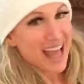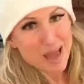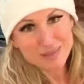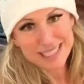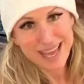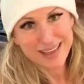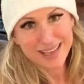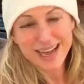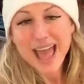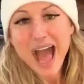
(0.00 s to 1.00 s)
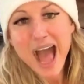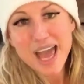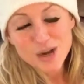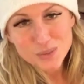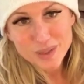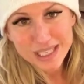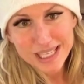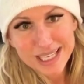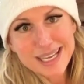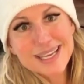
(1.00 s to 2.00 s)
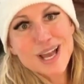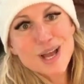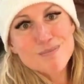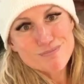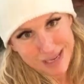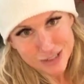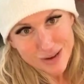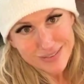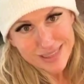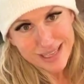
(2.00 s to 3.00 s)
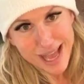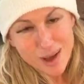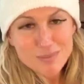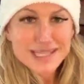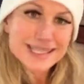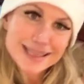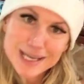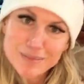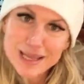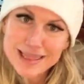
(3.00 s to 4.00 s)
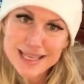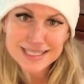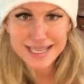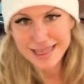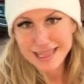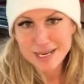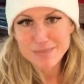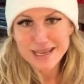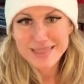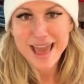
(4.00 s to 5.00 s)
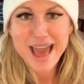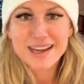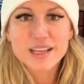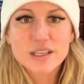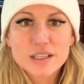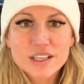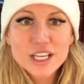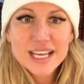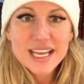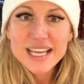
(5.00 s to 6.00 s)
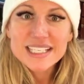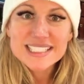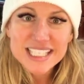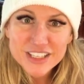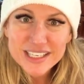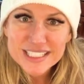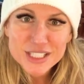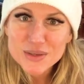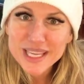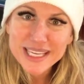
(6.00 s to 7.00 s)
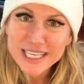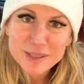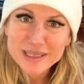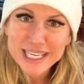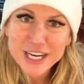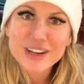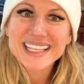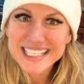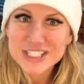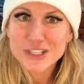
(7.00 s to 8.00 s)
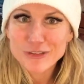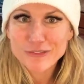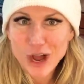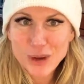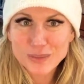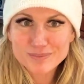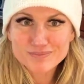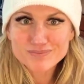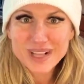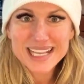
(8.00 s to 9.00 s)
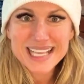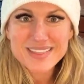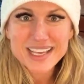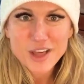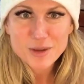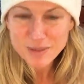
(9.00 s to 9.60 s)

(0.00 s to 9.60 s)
I'm Italian. I don't really measure everything out, but it's a little bit of this and a little bit of that. Seriously, you can't hear me, Carol? It's your phone. Because I think other